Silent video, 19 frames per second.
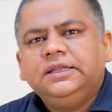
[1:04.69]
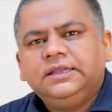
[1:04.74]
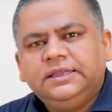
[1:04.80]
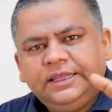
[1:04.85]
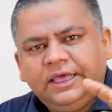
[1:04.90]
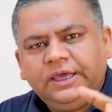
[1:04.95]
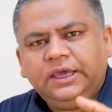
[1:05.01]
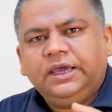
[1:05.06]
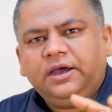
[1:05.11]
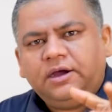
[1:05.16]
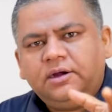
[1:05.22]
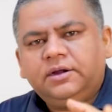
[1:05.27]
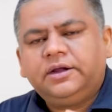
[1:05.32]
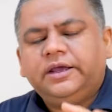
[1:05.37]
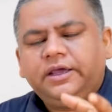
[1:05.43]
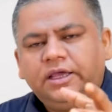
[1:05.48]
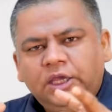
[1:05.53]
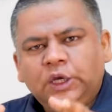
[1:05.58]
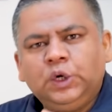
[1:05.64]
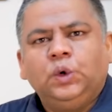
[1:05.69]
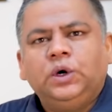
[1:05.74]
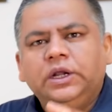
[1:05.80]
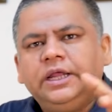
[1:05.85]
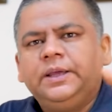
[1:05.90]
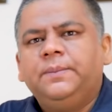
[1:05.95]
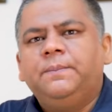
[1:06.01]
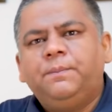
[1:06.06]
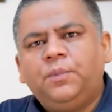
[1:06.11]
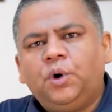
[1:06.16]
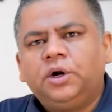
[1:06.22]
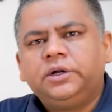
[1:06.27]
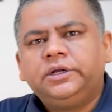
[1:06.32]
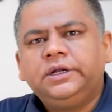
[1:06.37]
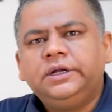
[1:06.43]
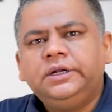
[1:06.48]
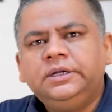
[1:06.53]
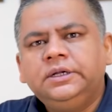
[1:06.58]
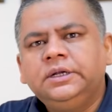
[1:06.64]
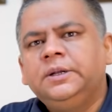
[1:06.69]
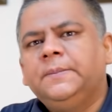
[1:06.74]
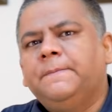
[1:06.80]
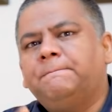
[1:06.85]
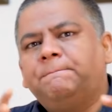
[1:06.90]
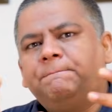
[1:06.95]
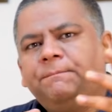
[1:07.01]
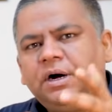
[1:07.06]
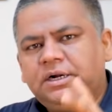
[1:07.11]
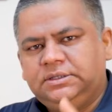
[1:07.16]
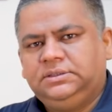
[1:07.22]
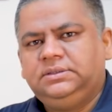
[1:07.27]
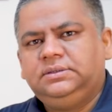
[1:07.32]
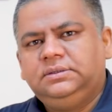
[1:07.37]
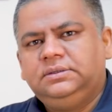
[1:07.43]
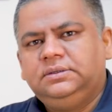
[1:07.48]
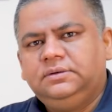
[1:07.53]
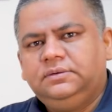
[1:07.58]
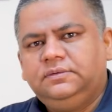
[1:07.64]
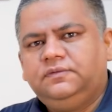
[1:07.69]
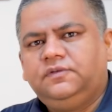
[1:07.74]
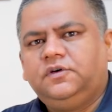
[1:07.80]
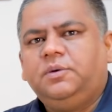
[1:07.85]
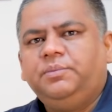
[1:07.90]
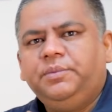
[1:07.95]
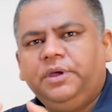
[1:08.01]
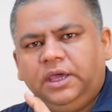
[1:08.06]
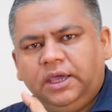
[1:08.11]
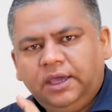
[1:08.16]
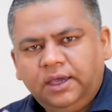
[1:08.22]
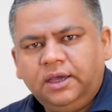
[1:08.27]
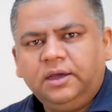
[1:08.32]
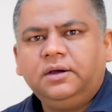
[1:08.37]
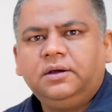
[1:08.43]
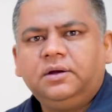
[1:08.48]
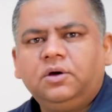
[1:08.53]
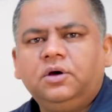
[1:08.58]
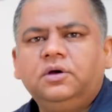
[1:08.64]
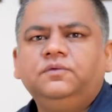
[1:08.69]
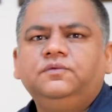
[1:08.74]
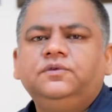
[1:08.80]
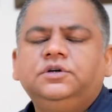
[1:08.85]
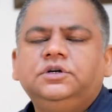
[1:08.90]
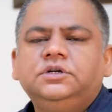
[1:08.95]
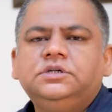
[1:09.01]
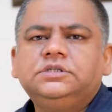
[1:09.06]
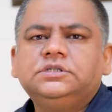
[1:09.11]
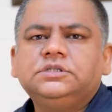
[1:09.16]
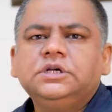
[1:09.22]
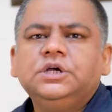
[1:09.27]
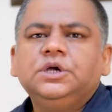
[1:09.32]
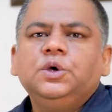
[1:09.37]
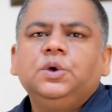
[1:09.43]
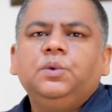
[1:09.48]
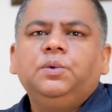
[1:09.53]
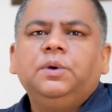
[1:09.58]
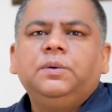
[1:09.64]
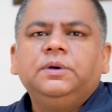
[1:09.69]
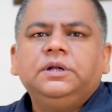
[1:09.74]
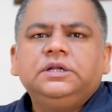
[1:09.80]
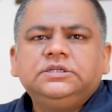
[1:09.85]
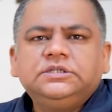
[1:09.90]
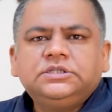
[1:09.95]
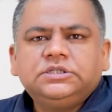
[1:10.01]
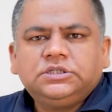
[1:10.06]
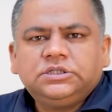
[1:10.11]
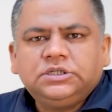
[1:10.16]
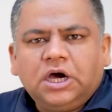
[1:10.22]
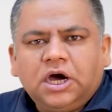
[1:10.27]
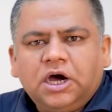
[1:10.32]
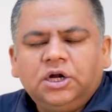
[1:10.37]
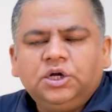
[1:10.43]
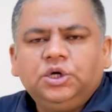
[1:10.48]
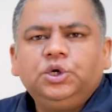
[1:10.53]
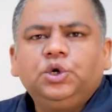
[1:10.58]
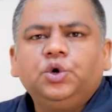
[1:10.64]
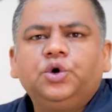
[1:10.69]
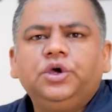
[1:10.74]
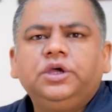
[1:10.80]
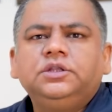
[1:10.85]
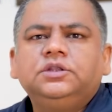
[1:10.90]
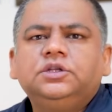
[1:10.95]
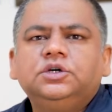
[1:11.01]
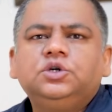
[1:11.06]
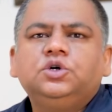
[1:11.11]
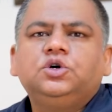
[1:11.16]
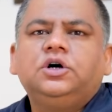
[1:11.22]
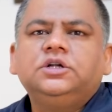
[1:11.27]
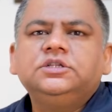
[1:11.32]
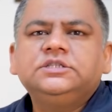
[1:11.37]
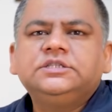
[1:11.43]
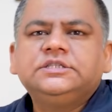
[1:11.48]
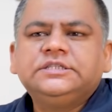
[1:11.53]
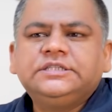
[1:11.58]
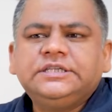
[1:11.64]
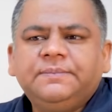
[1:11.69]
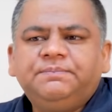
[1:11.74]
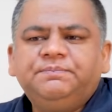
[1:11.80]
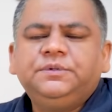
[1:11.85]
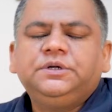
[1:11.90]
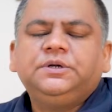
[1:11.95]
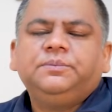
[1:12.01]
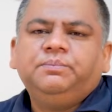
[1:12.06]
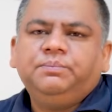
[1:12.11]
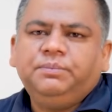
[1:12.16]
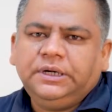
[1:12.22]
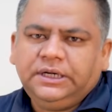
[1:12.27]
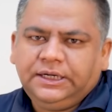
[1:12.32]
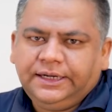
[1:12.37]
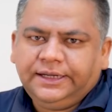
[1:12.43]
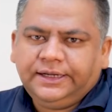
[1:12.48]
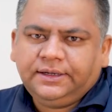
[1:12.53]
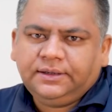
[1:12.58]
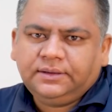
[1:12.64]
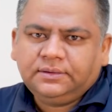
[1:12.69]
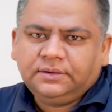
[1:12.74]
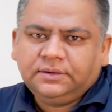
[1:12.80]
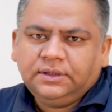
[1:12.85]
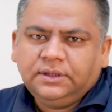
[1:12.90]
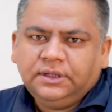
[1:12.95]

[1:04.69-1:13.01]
They are equally important, but from here onwards, we will start doing the concept building.